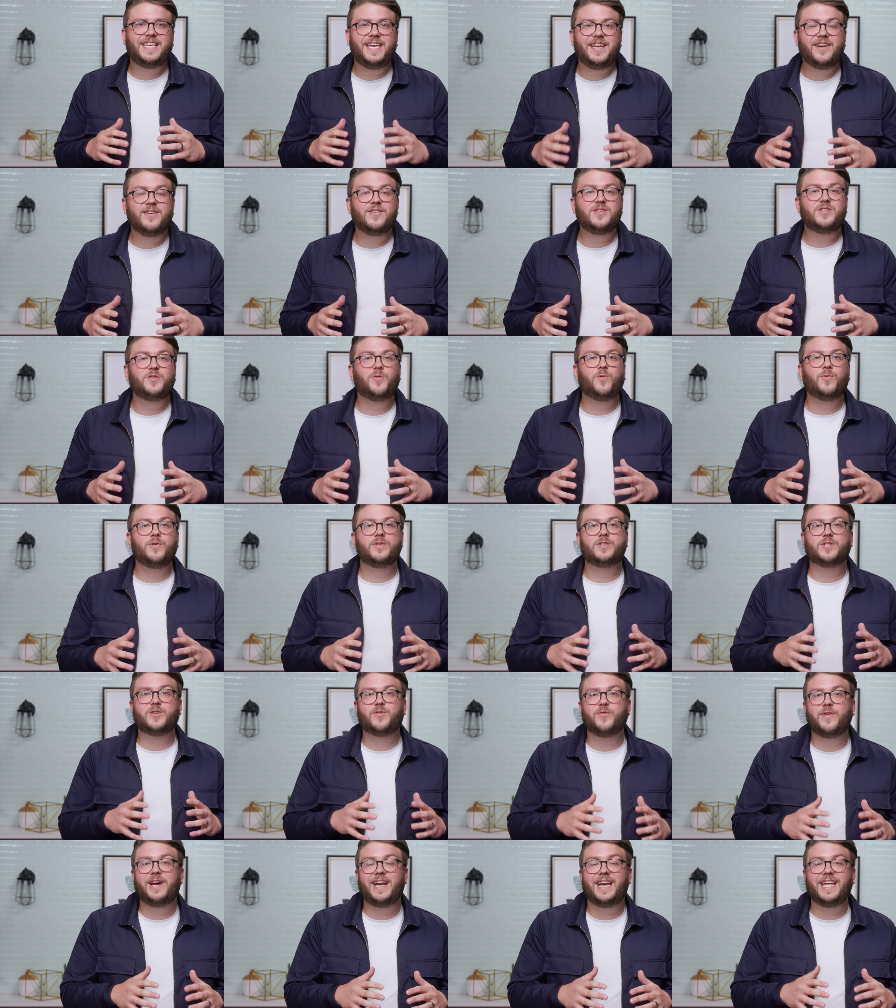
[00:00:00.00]
geared towards
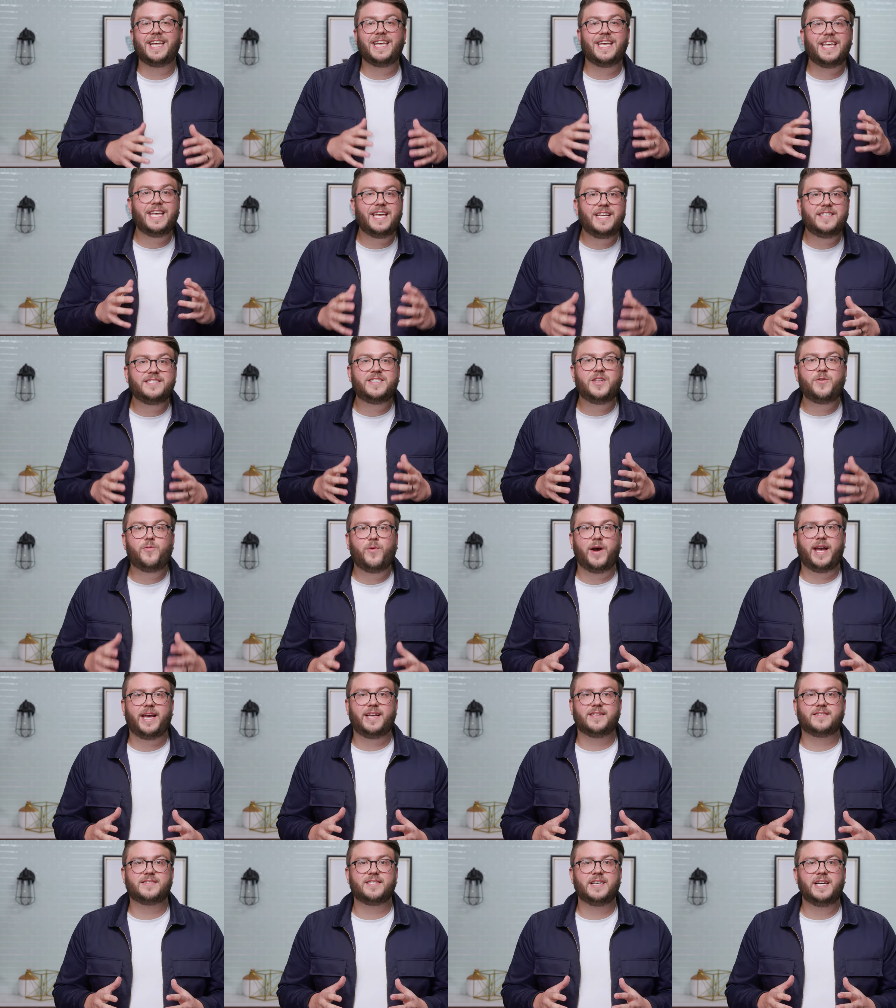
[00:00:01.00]
creating easy
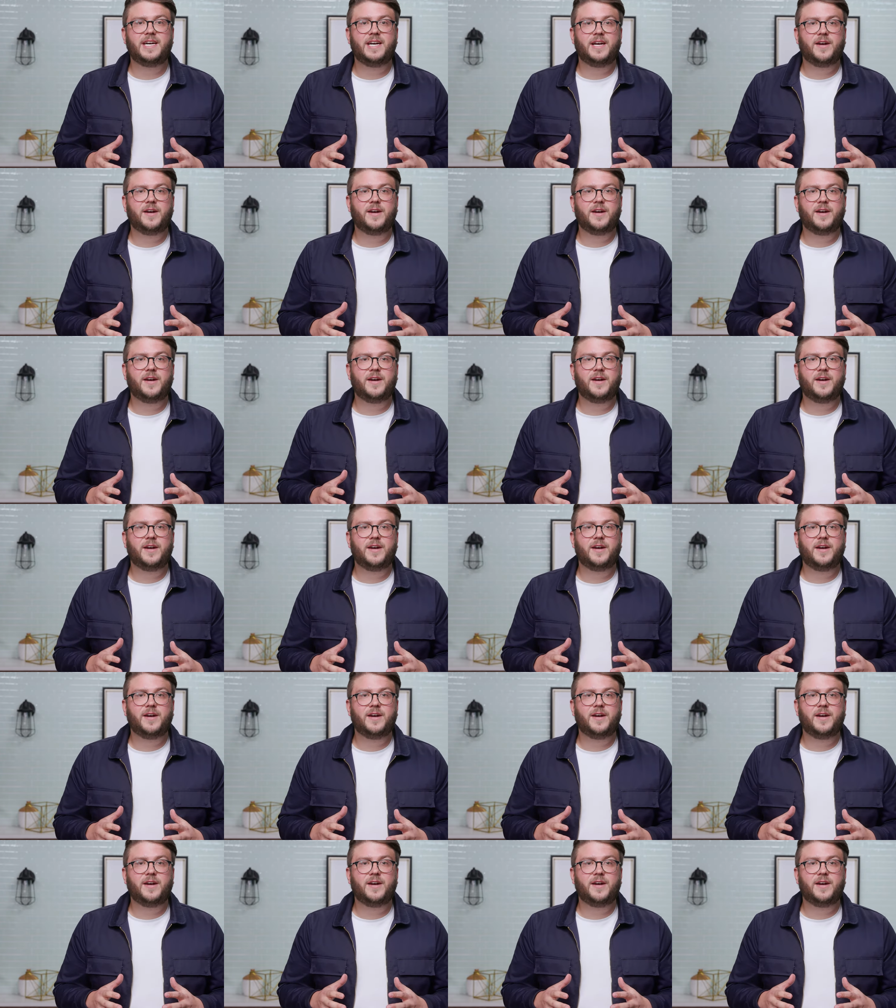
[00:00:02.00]
ways